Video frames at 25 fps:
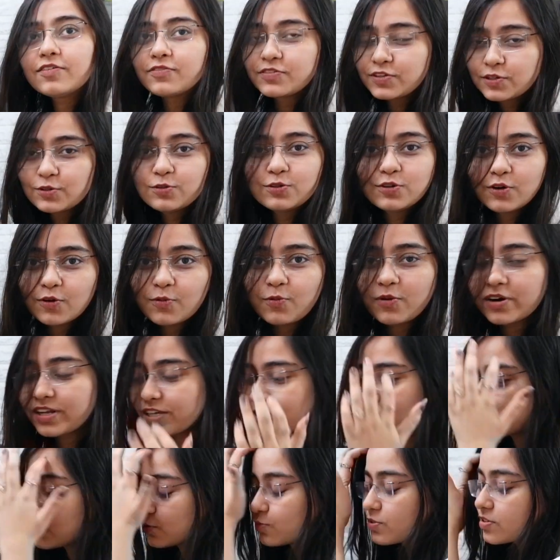you know what
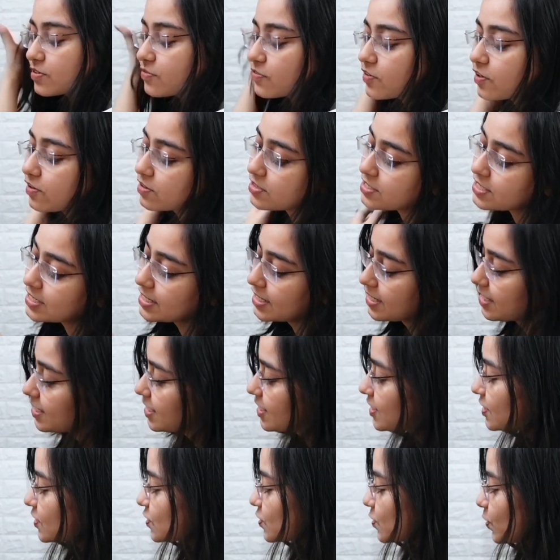I chose, of course.
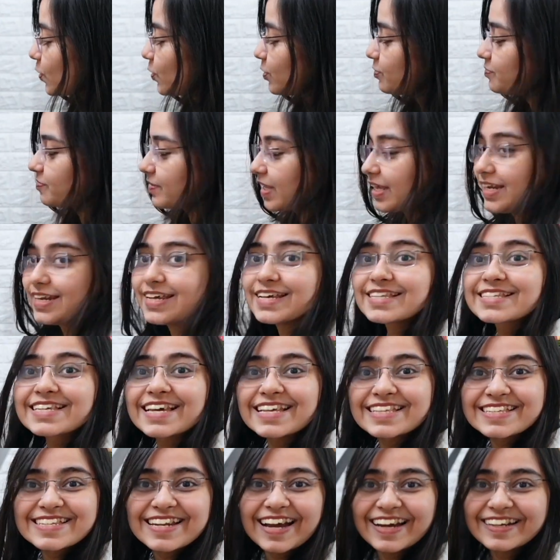So let's
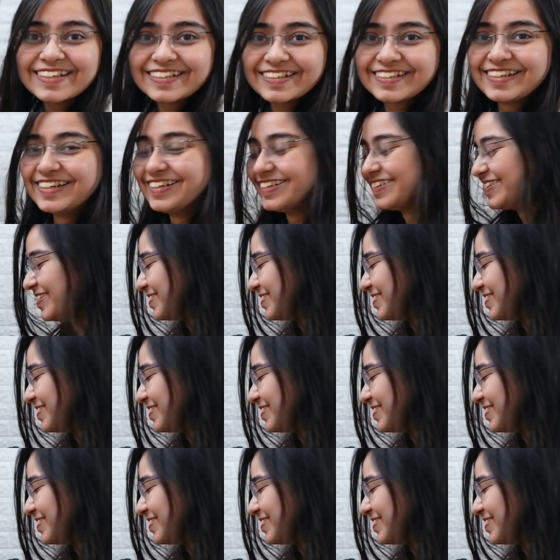get started.